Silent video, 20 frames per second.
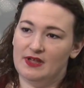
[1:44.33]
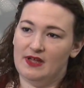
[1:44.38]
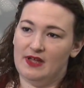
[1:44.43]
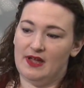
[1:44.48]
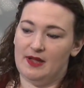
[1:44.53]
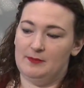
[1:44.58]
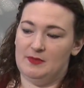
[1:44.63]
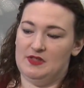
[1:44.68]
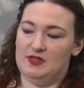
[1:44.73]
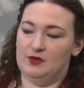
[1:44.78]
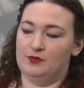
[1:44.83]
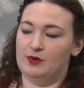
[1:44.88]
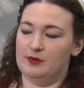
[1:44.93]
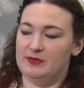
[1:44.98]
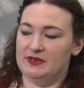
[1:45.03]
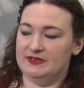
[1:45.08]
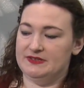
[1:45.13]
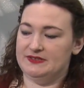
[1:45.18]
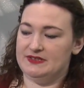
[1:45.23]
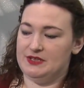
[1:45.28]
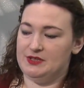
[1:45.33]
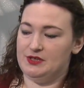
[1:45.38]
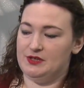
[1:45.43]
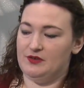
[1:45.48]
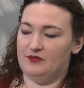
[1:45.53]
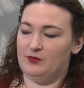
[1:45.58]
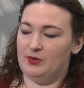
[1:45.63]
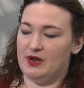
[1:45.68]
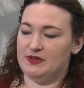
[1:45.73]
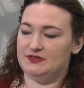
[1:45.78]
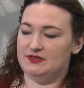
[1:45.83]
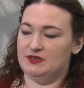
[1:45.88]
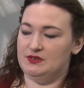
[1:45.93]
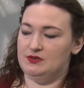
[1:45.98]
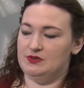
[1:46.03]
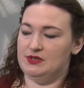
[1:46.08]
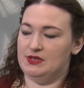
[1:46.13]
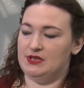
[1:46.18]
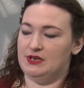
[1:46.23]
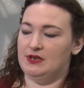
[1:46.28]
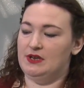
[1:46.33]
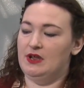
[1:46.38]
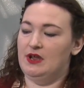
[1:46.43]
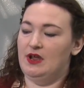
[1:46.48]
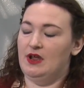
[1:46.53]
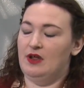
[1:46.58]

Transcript: The criminalization of prostitution